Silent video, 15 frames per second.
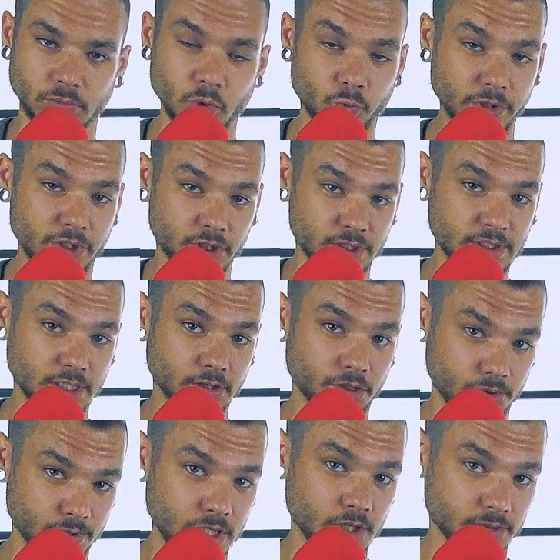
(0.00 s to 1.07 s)
Just did
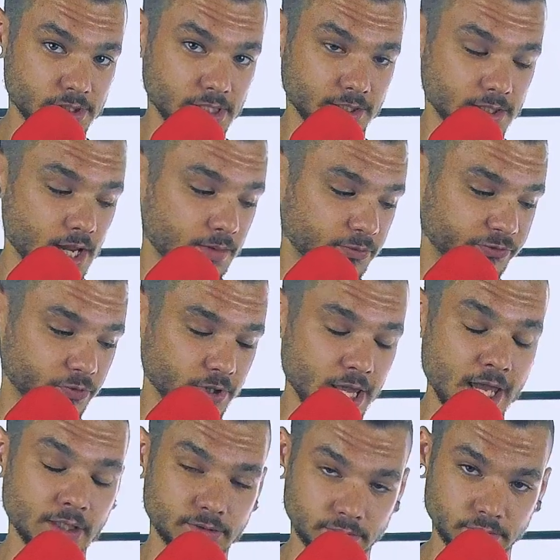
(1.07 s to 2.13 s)
3 notes at a time before
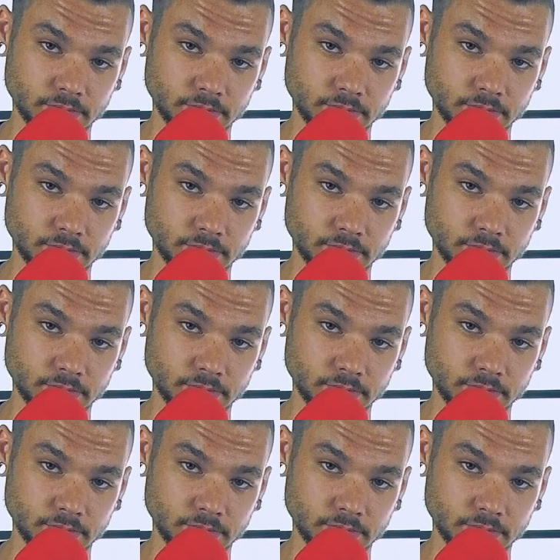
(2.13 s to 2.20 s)
that.